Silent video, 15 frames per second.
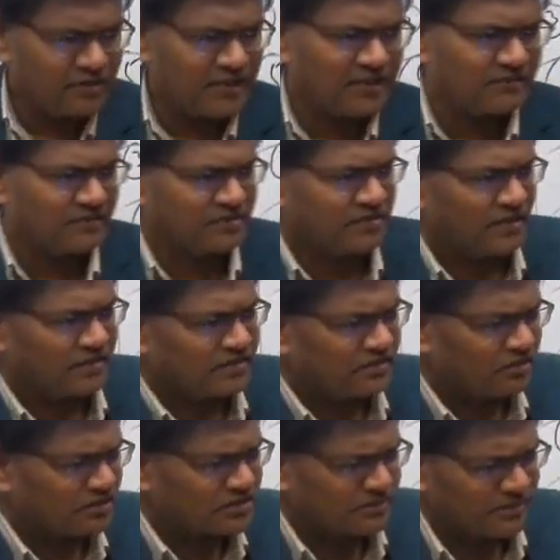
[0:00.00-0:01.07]
14th question also
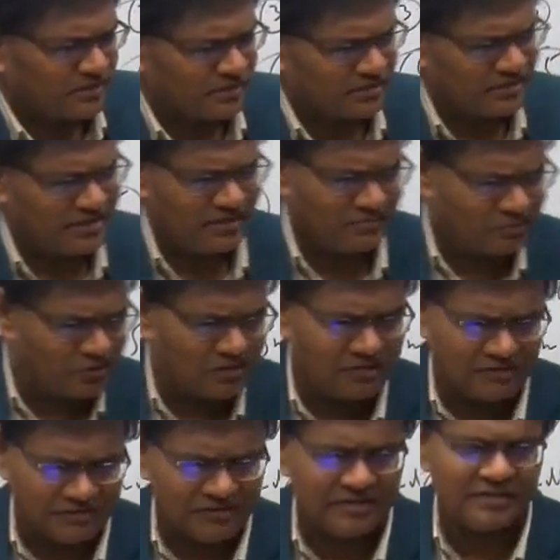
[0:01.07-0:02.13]
talks about, both the
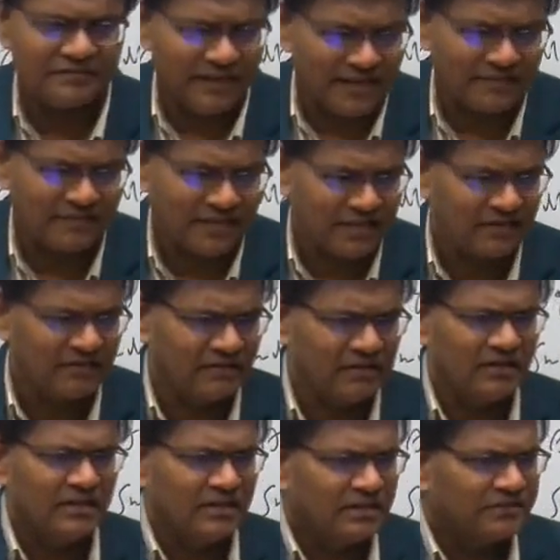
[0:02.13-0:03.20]
questions, in fact, we can
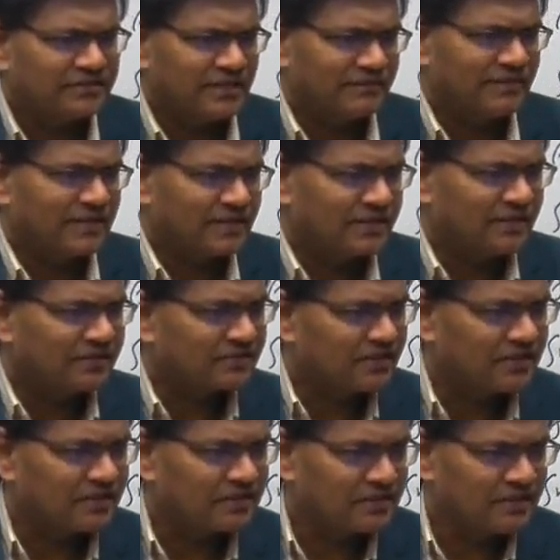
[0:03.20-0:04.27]
do
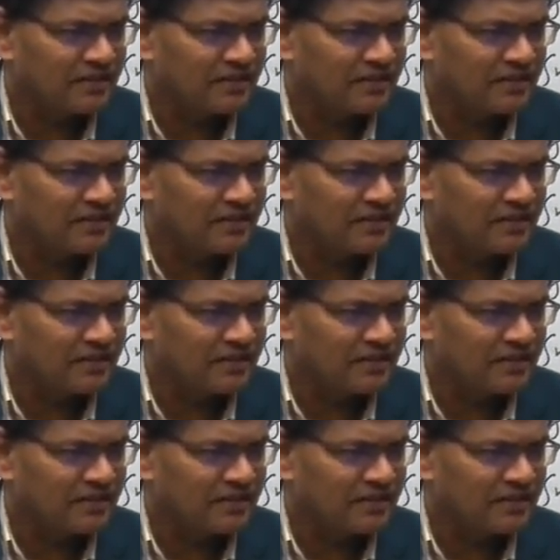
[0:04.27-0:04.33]
simultaneously.